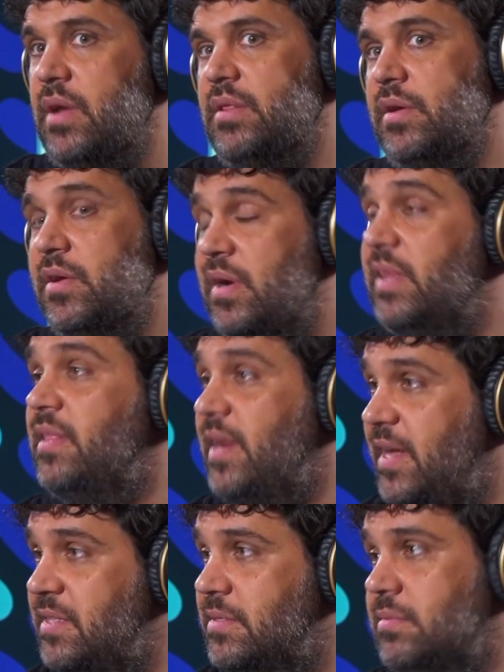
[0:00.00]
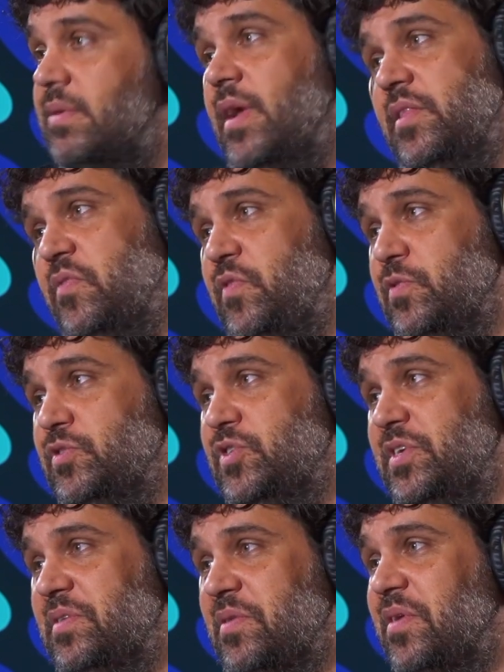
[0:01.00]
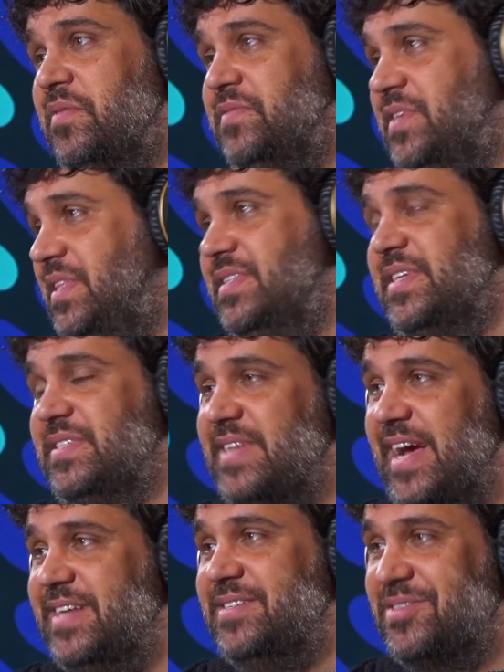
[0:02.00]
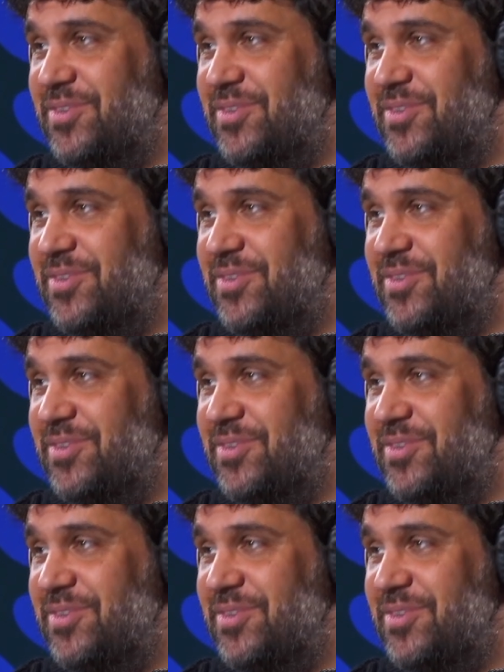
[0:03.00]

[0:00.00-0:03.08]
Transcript: are the current trends and the future of citizen science.